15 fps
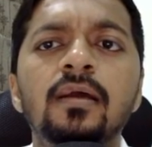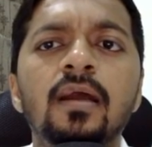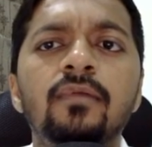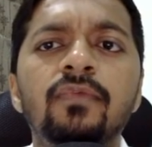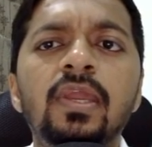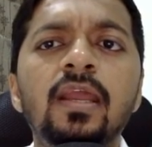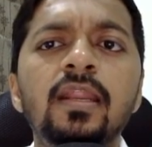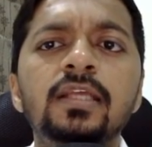
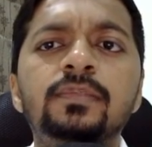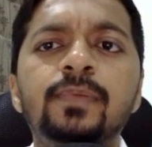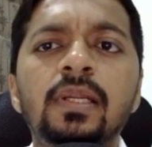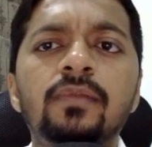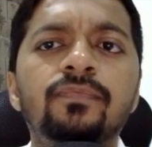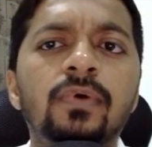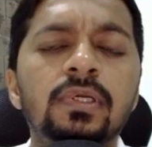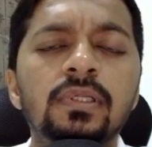We can expect
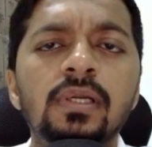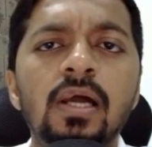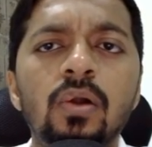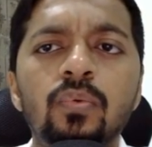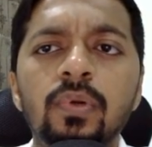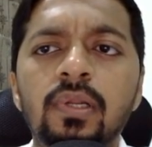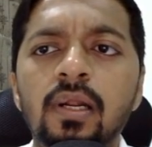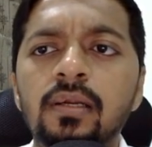further
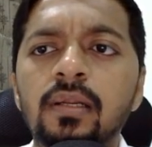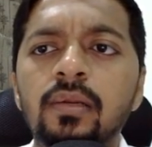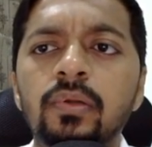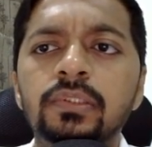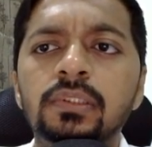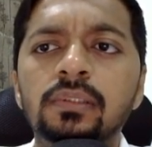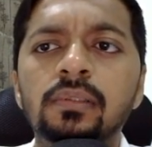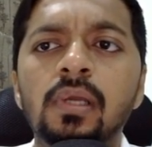downward
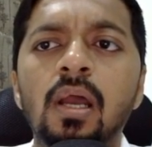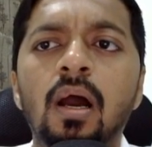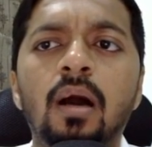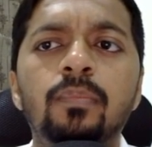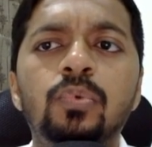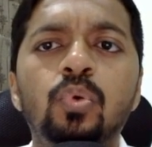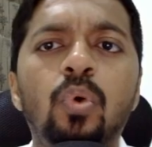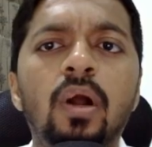continuation
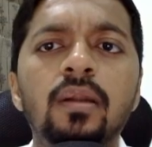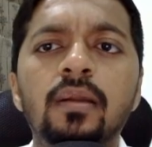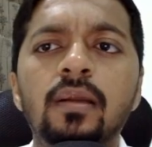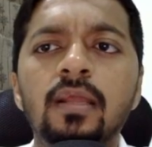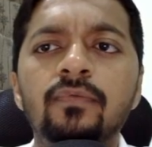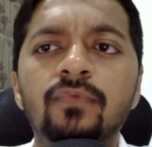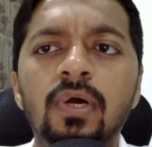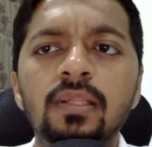up to
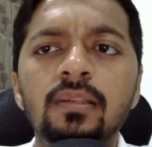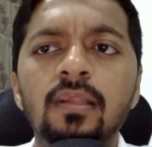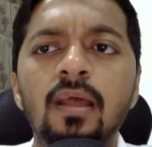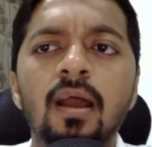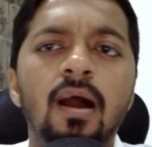101,